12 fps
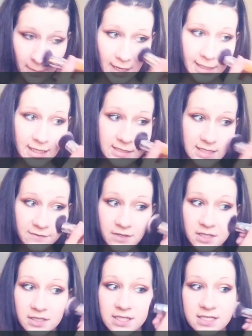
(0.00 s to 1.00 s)
But I can
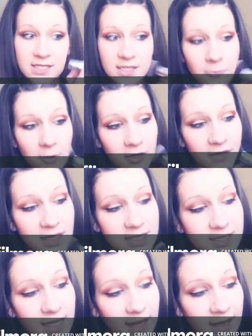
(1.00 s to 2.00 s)
definitely see where
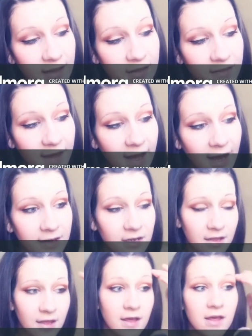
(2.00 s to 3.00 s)
they say
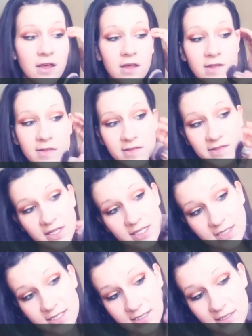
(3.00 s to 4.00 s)
that
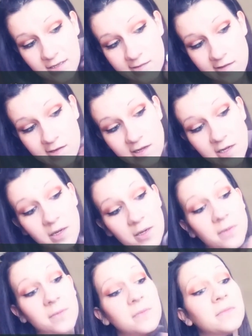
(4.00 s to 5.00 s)
this
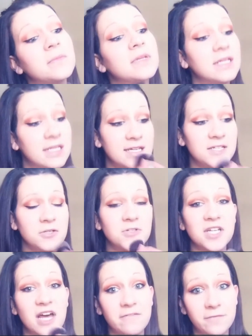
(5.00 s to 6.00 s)

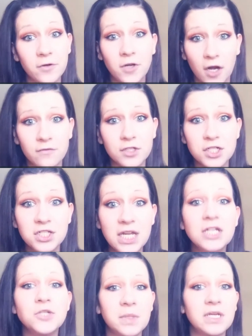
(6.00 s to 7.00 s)
gets you to that full coverage
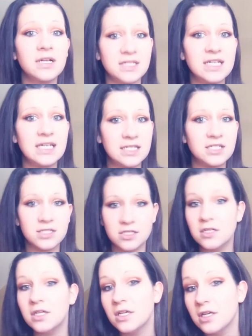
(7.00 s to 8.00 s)
stage because
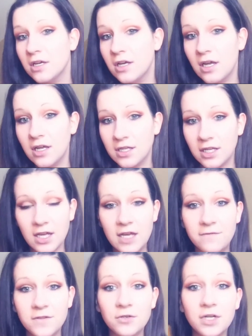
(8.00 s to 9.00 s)

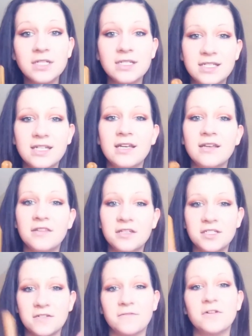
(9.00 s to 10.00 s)
If you can see
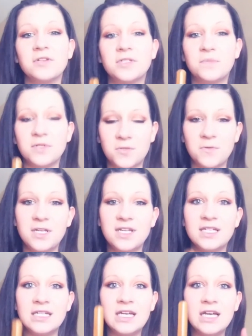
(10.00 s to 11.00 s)
the difference
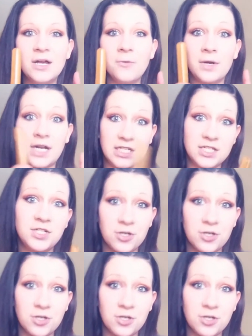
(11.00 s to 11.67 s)
between when I